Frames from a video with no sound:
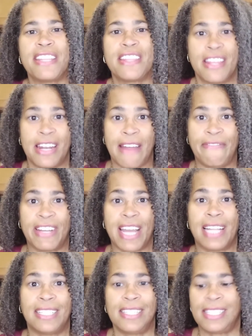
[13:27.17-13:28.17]
thing that I
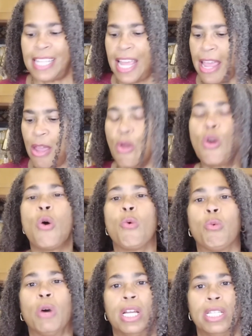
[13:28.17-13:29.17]
forgot to say
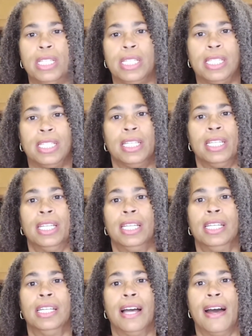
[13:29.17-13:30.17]
was
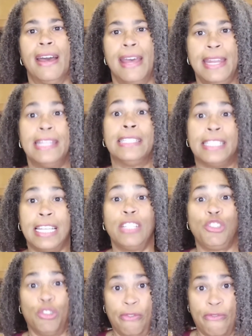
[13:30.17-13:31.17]
an
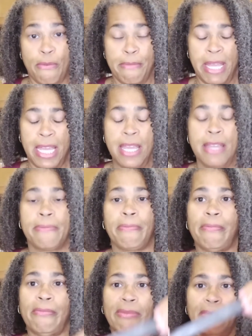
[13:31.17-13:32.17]
essential for me.
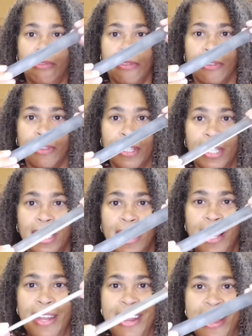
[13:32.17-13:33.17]

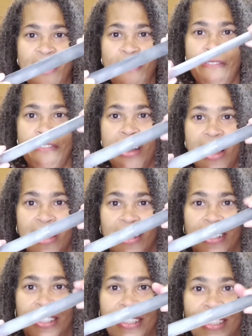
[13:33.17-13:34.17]
A nail
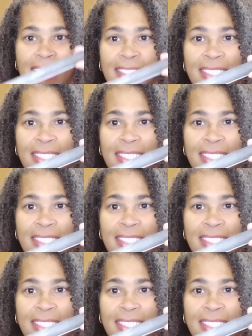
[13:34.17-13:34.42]
file.